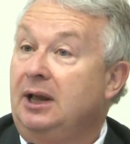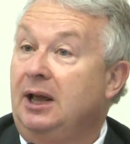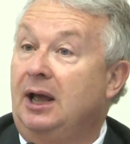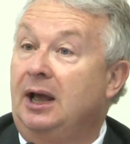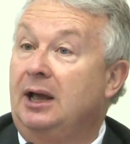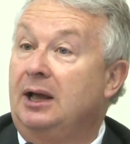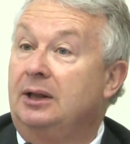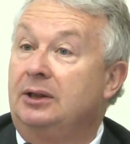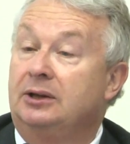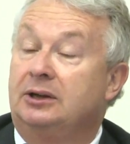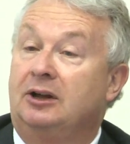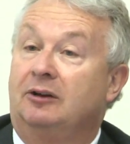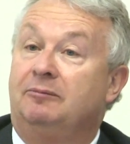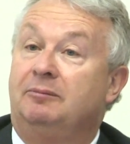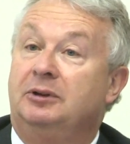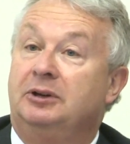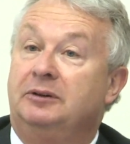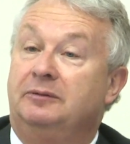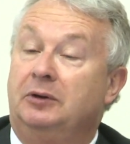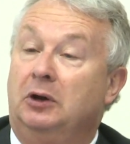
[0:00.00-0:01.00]
the
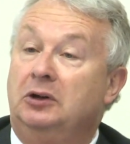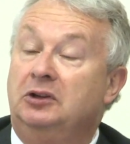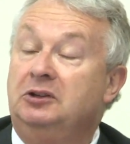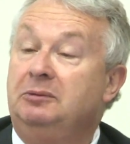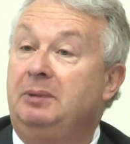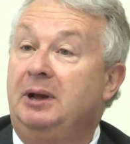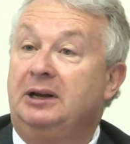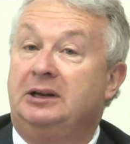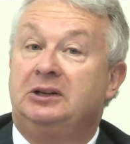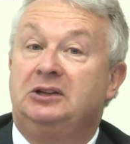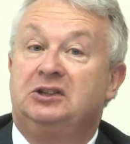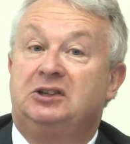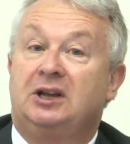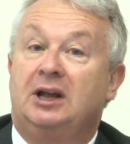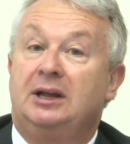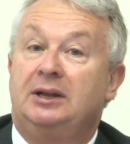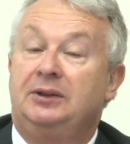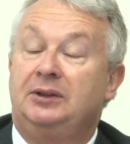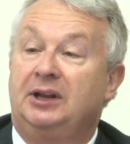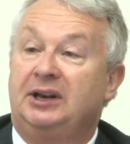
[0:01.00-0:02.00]
government of
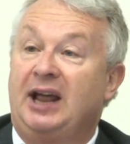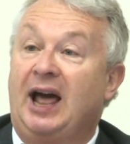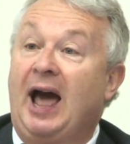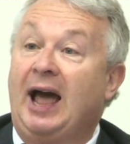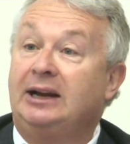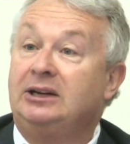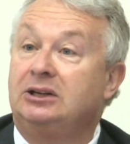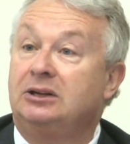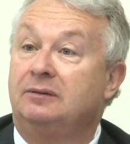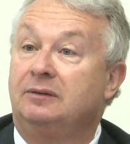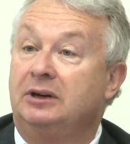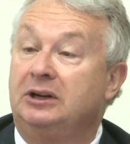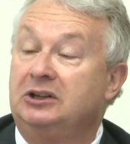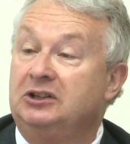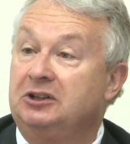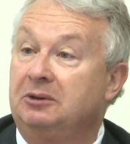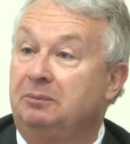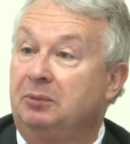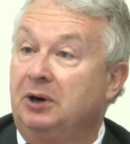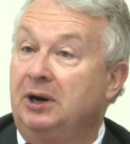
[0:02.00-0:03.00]
Uzbekistan that actively
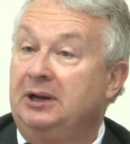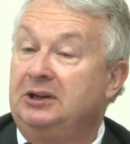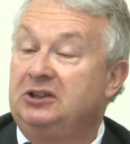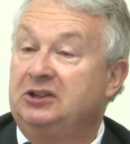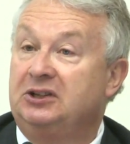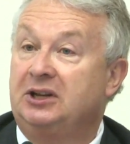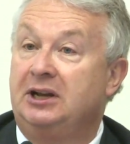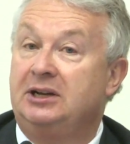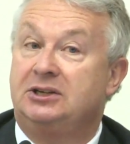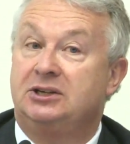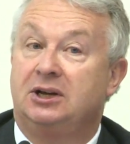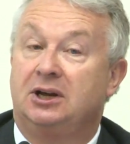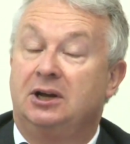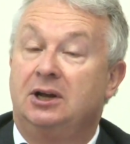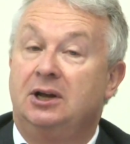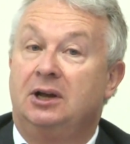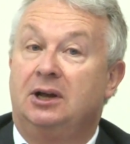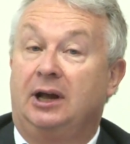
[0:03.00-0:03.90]
suppress data,